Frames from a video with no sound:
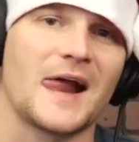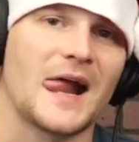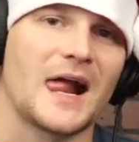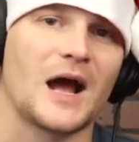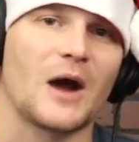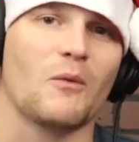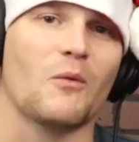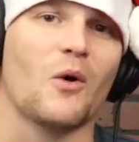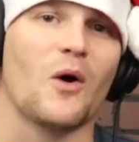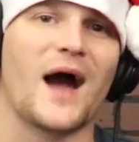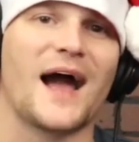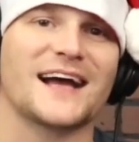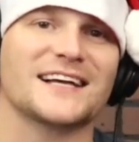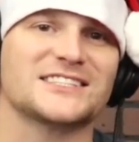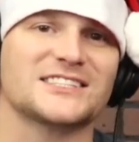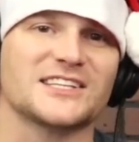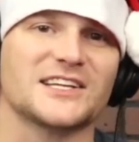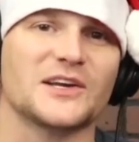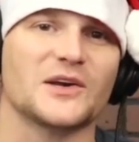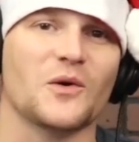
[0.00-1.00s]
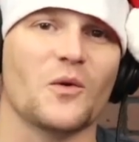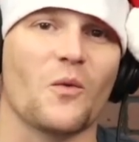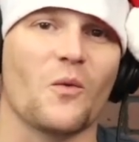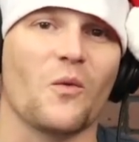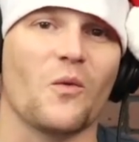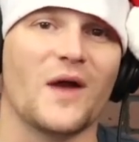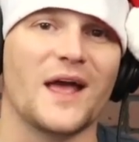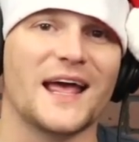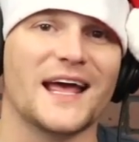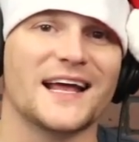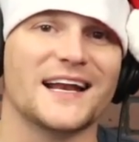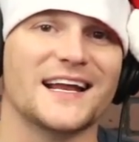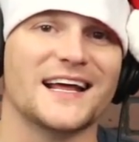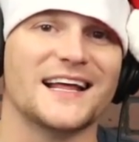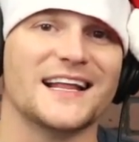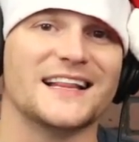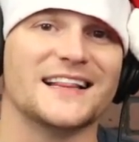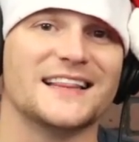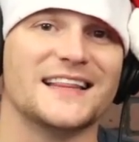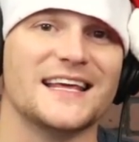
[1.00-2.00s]
will actually win
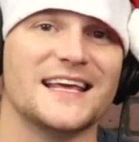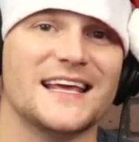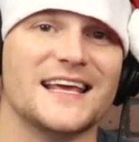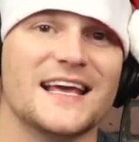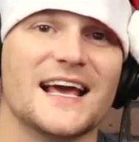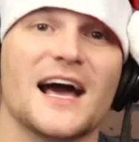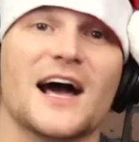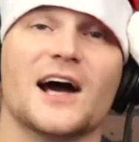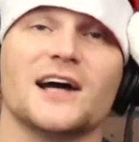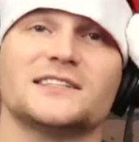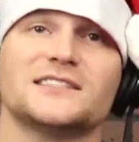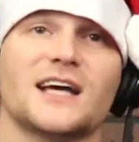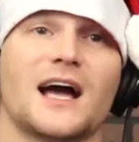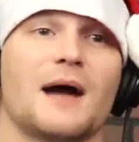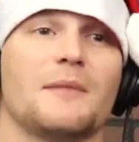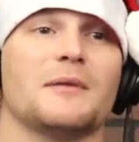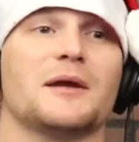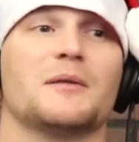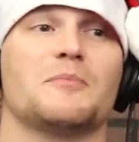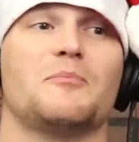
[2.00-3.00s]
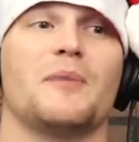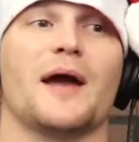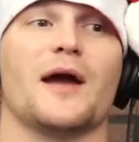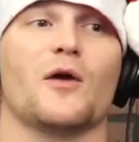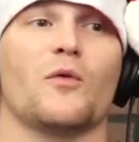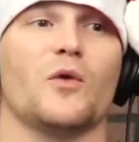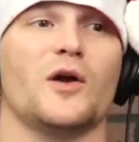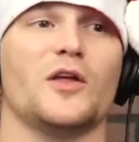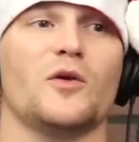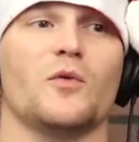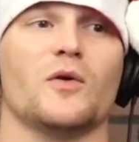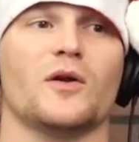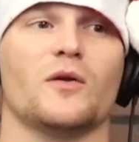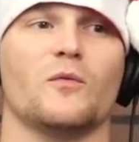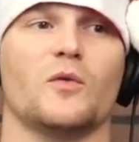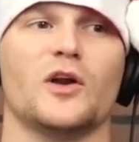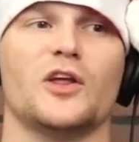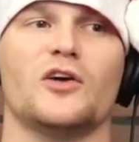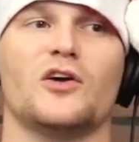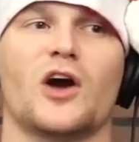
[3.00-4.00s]
the Atomic Bear. What
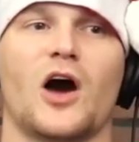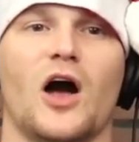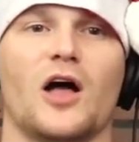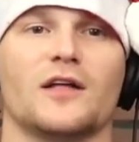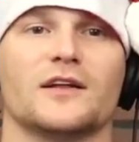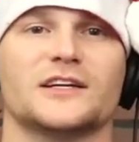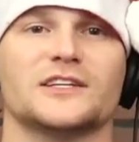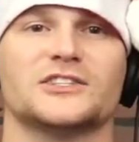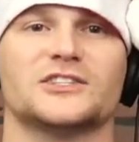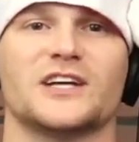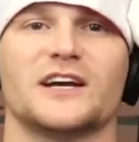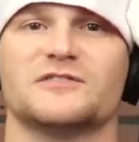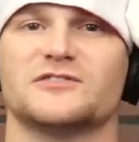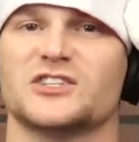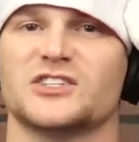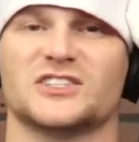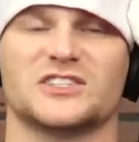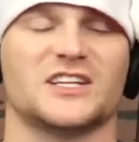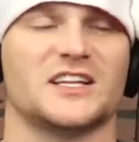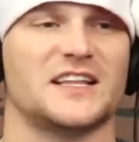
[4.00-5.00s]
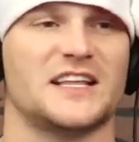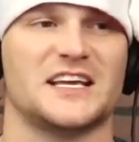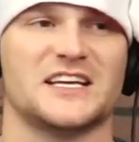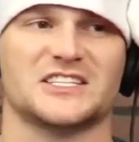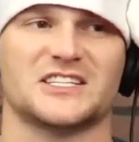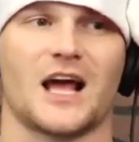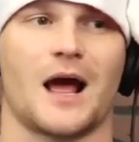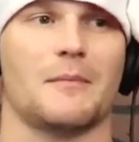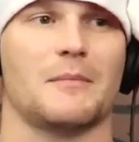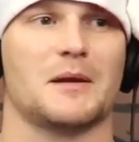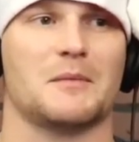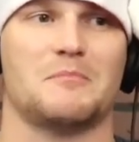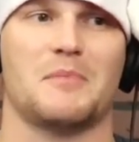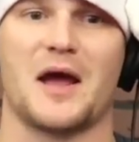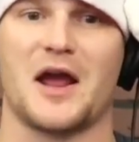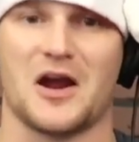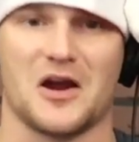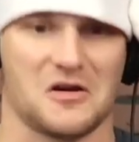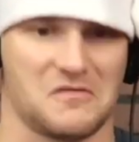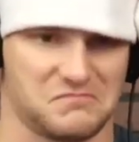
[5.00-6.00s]
are you calling it, Jeff? Just the Atomic
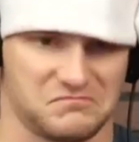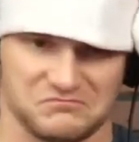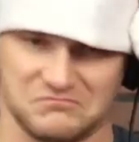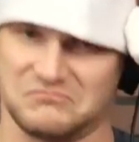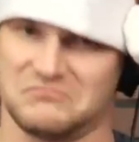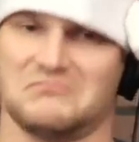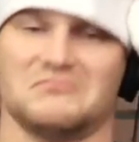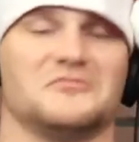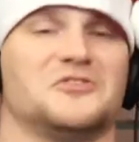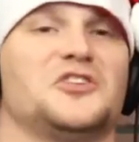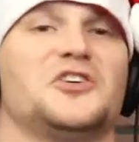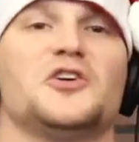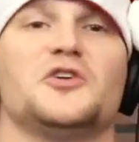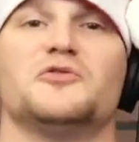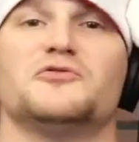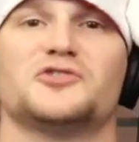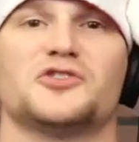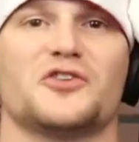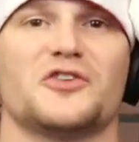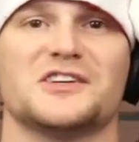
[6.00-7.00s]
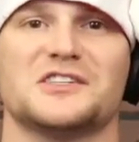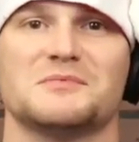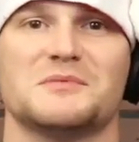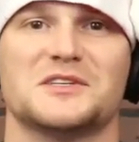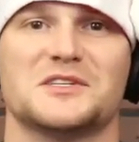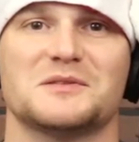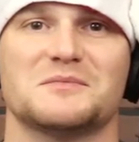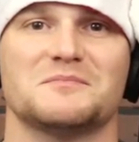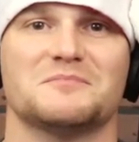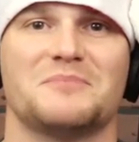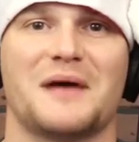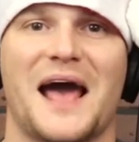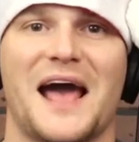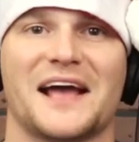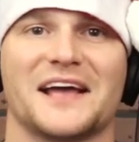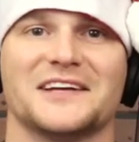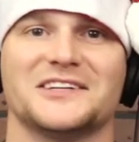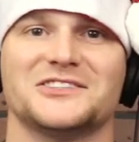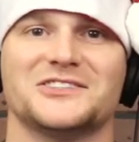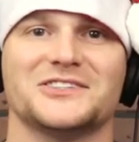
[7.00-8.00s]
Bear huge Christmas
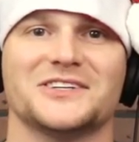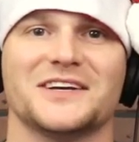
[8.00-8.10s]
package?